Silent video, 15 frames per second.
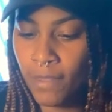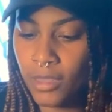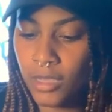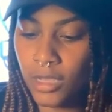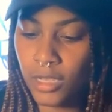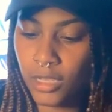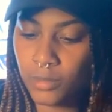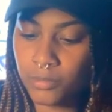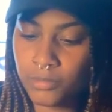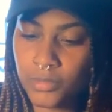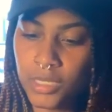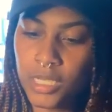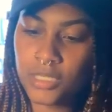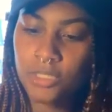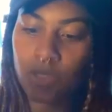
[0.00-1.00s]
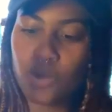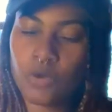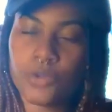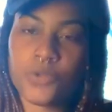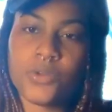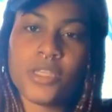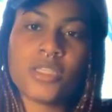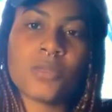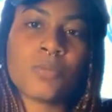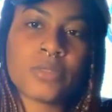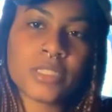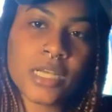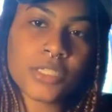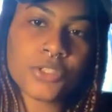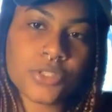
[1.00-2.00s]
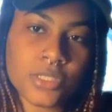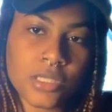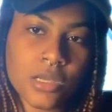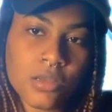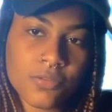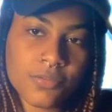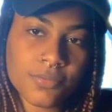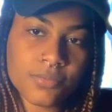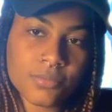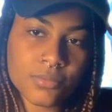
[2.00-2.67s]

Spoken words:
And so you need to protect yourself.